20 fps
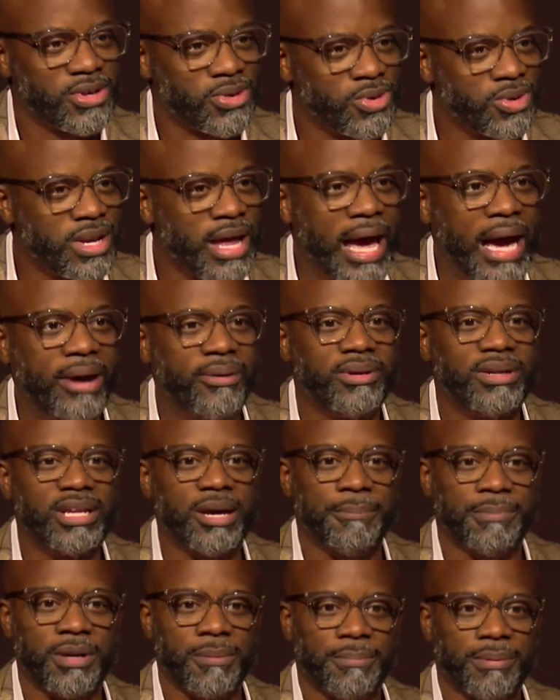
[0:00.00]
you now end
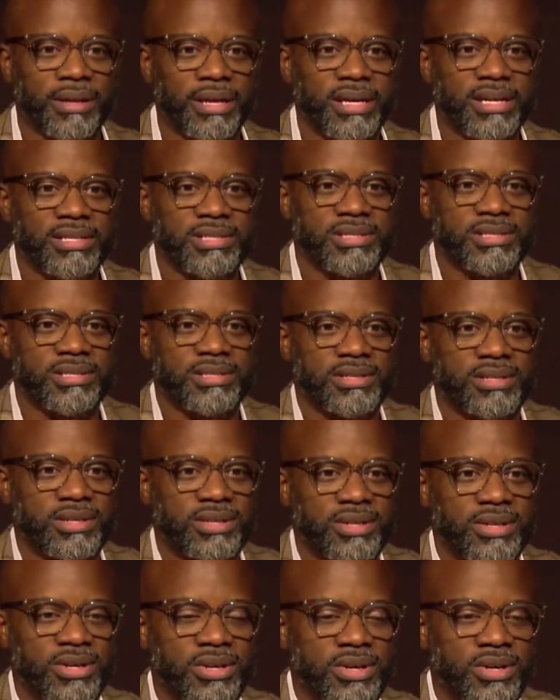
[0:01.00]
up in a place
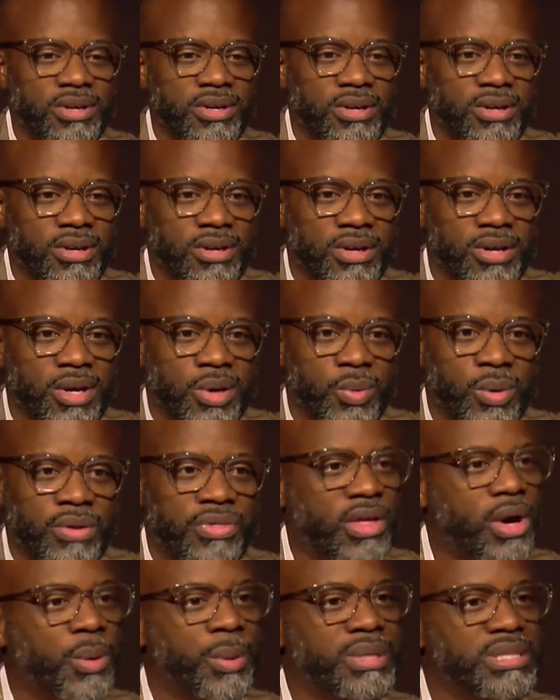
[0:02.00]
where
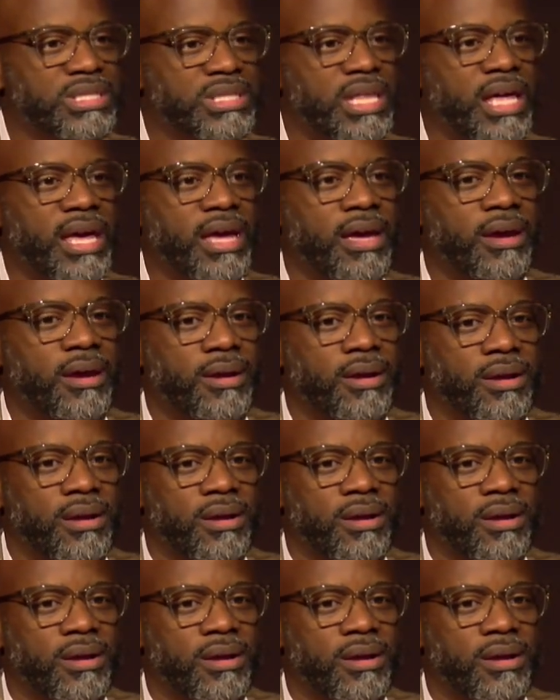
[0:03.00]
though it's there,